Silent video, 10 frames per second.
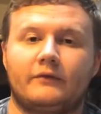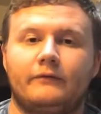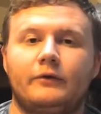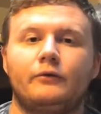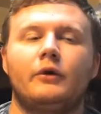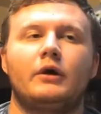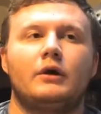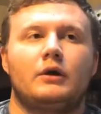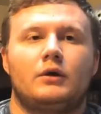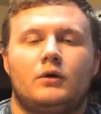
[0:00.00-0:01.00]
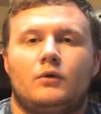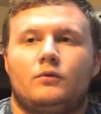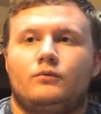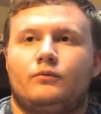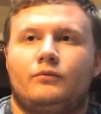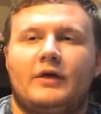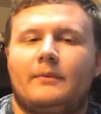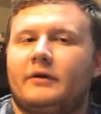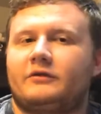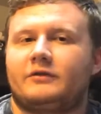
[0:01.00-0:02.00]
few,
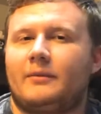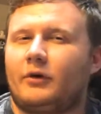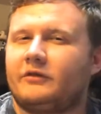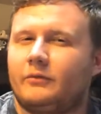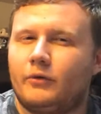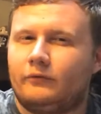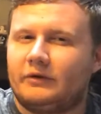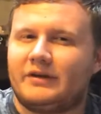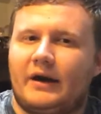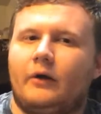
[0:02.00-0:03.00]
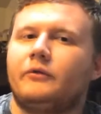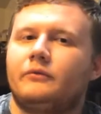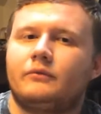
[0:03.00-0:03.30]
that brings a movie down.